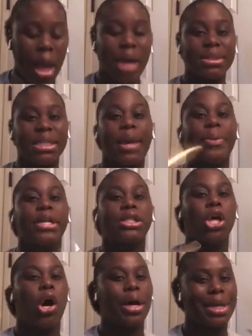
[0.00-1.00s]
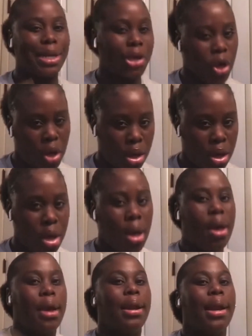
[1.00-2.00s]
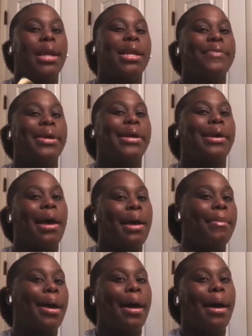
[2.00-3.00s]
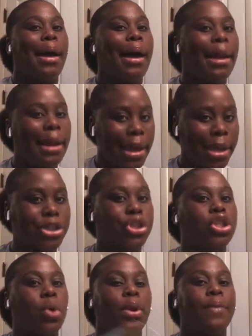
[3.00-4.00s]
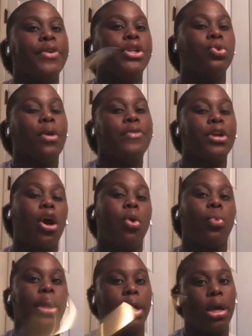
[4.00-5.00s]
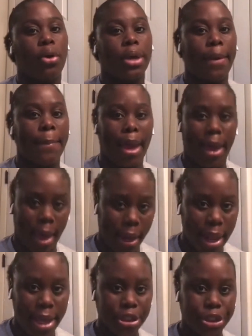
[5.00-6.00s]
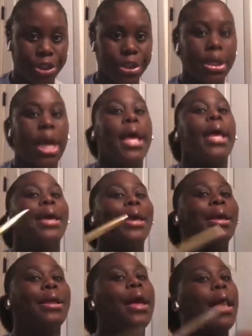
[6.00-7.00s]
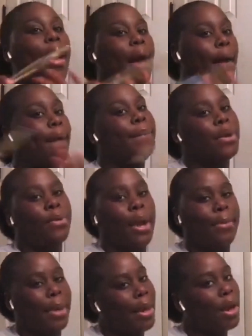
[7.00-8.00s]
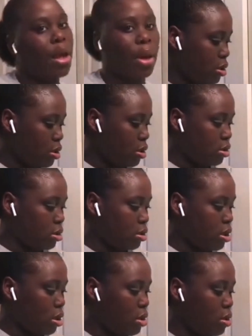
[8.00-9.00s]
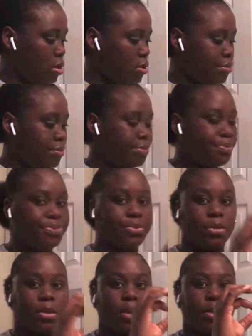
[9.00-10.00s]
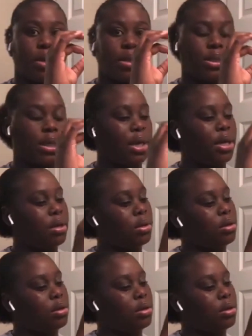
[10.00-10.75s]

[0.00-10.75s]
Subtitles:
sitting up here talking to y'all, and I ain't even got my eyelashes. So what I'm gonna do, I'm gonna go run and go get my eyelashes, and I'll be right back. Okay. So I'm gonna take